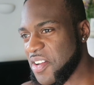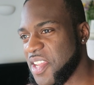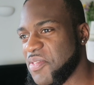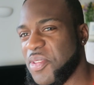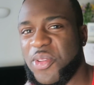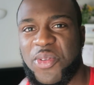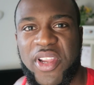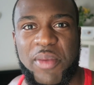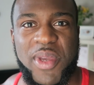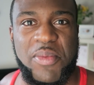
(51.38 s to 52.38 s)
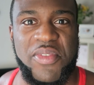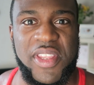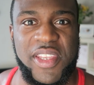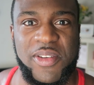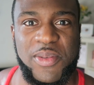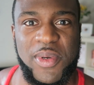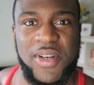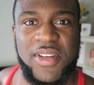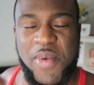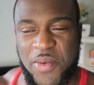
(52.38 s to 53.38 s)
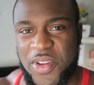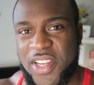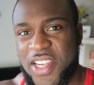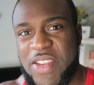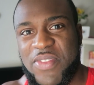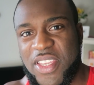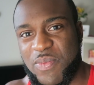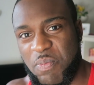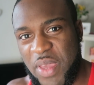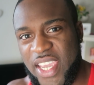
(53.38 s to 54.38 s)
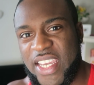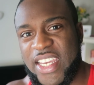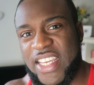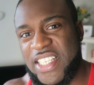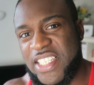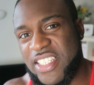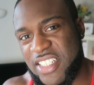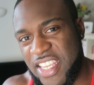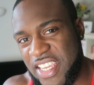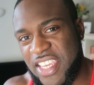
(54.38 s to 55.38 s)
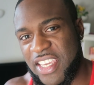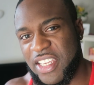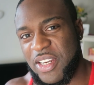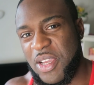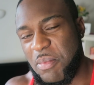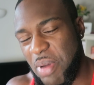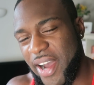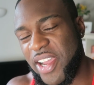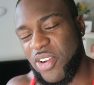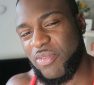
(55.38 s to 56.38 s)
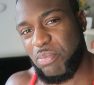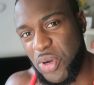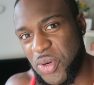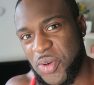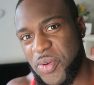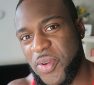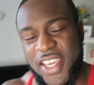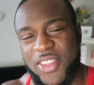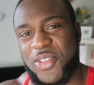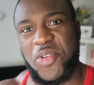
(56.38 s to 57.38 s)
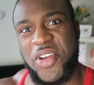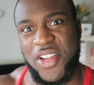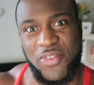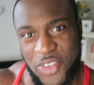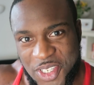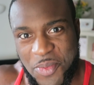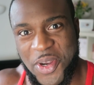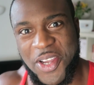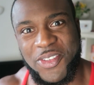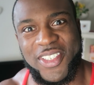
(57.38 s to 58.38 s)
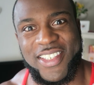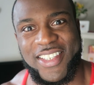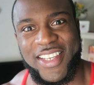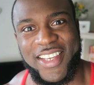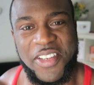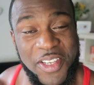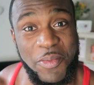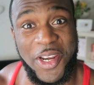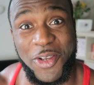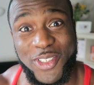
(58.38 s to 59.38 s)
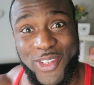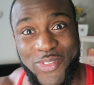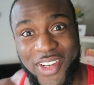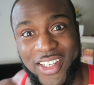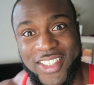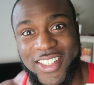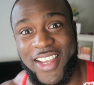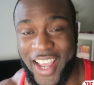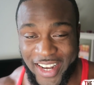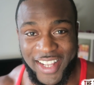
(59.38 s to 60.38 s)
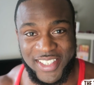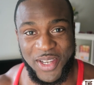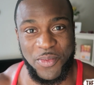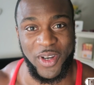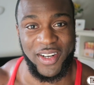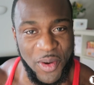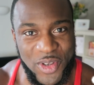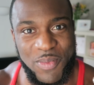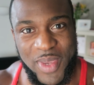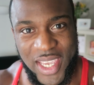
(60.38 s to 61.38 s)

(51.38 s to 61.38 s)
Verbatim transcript: I'll leave all the toilet paper in there as well but I'm gonna leave this big stinking pile of poo in the toilet for someone else to see, someone else to flush. And that someone was